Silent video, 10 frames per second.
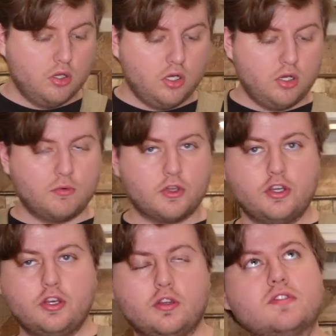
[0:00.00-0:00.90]
Oh,
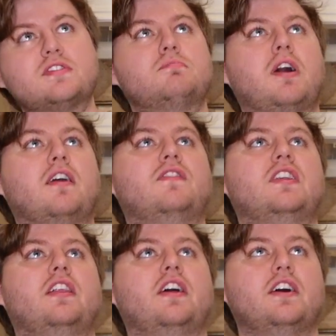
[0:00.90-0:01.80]
good news, my
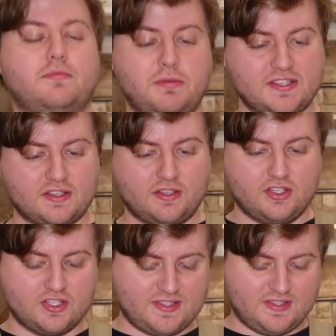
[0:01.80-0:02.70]
vanilla basically
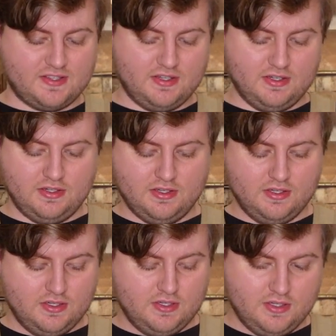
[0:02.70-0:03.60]
just
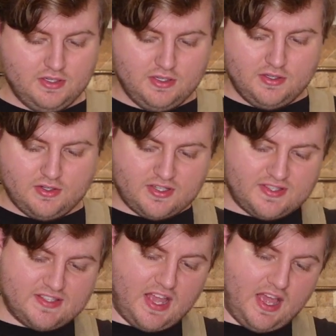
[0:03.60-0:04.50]

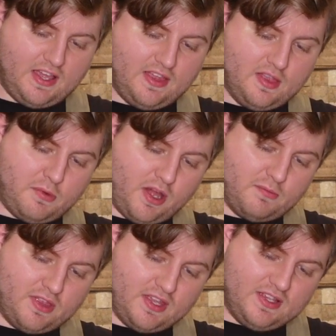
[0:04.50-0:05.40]
sat in the
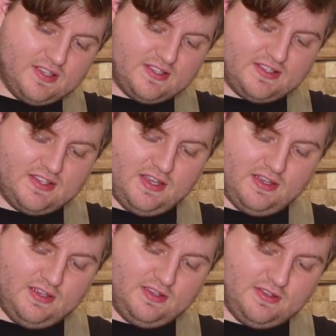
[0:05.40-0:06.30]
bottom of this.
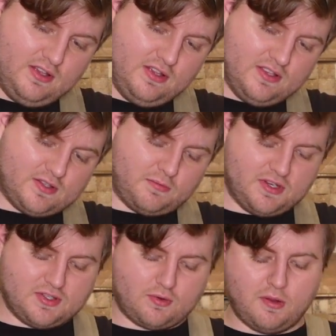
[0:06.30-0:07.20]
So I'm
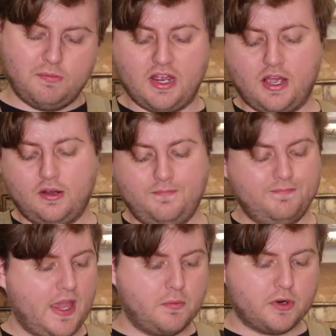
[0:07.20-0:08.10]
gonna scrape it
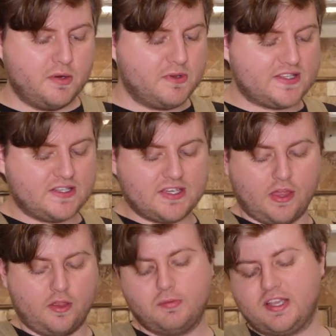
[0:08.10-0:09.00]
out and we're gonna mix it
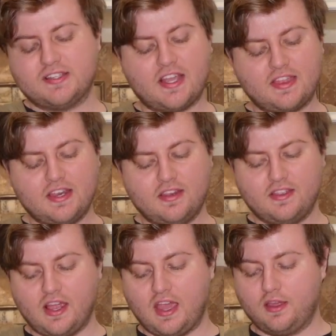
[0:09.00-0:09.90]
together because at the end of
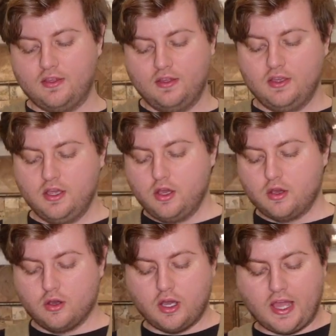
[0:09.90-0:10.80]
the day,
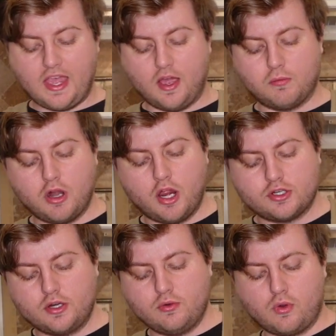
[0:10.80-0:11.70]
again, we're not
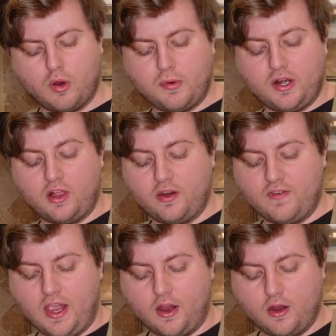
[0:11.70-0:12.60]
trying to incorporate a lot of
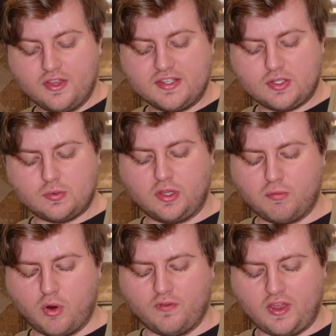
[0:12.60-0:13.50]
air. This is really
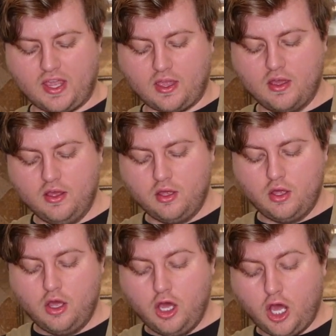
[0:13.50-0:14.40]
more of like
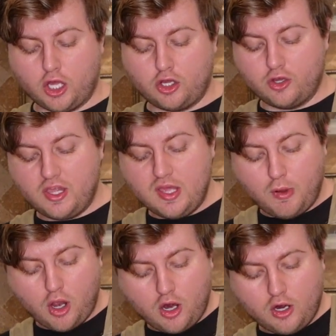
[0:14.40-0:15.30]
a cookie
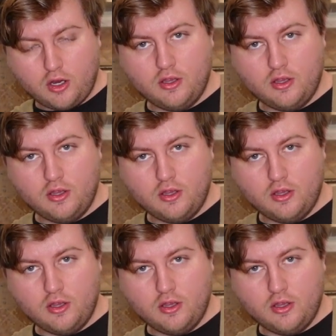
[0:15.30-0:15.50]
bar.